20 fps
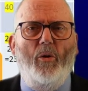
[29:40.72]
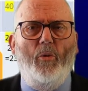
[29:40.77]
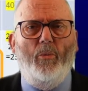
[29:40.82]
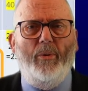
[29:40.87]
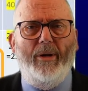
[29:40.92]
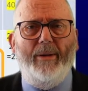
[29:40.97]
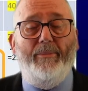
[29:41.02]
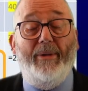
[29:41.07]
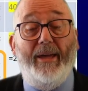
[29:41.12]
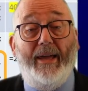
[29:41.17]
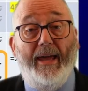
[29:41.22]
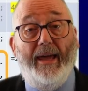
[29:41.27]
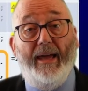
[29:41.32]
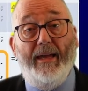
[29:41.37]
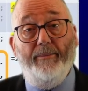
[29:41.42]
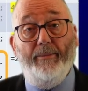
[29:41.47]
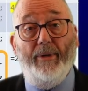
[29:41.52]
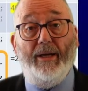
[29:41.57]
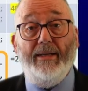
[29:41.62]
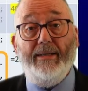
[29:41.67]
We
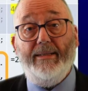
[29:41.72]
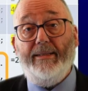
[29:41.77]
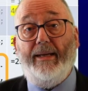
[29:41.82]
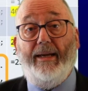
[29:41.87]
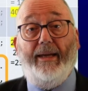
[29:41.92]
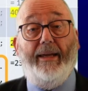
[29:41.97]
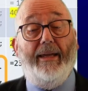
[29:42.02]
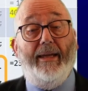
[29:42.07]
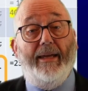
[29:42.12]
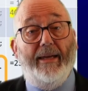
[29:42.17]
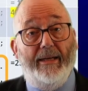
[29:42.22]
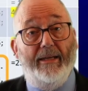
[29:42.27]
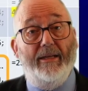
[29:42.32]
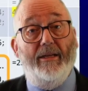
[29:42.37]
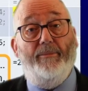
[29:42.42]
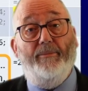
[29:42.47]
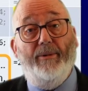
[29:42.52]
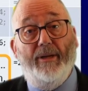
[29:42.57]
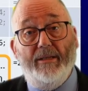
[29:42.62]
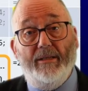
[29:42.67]
began by saying
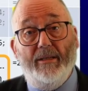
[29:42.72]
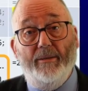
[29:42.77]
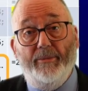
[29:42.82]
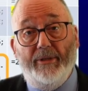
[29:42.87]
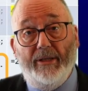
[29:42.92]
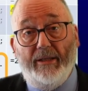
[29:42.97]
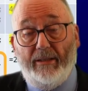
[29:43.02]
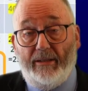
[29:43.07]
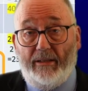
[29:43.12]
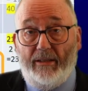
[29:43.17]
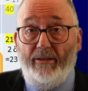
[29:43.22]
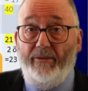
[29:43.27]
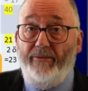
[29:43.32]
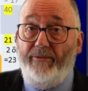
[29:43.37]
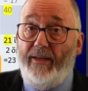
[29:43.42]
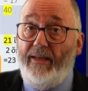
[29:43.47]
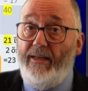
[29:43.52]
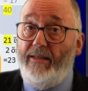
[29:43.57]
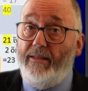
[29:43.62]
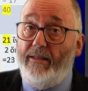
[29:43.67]
hina plus subjunctive
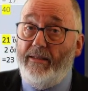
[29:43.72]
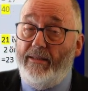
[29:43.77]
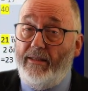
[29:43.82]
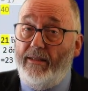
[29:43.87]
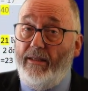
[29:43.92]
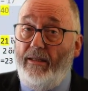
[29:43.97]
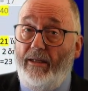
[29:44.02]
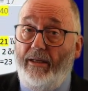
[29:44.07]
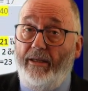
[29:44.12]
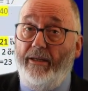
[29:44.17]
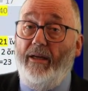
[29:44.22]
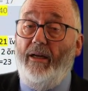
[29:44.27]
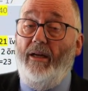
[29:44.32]
is a sign